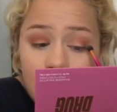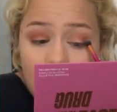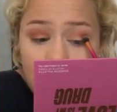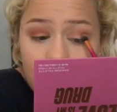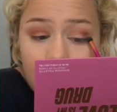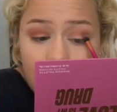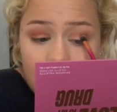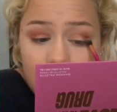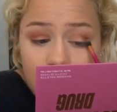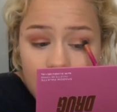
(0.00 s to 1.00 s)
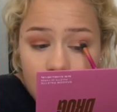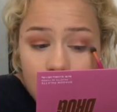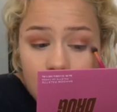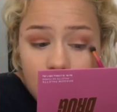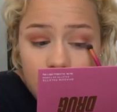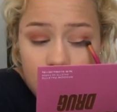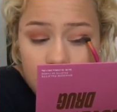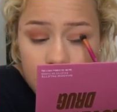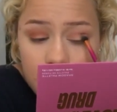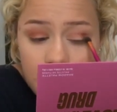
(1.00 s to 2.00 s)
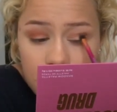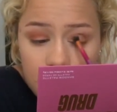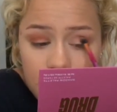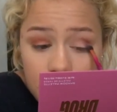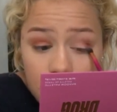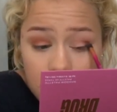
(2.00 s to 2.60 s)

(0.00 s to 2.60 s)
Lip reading: and working that into my crease.